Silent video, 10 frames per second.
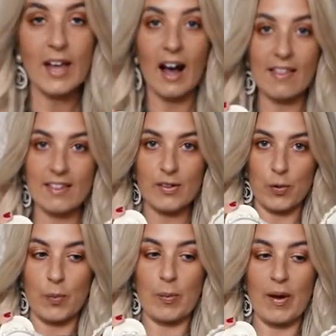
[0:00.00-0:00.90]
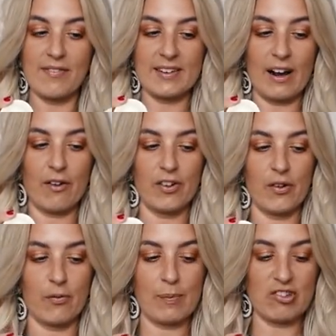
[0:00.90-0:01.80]
yeah, I think this would be the perfect
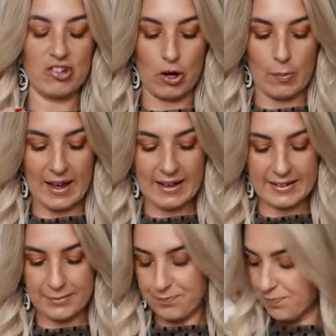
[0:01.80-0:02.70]
outfit with my Chanel bag.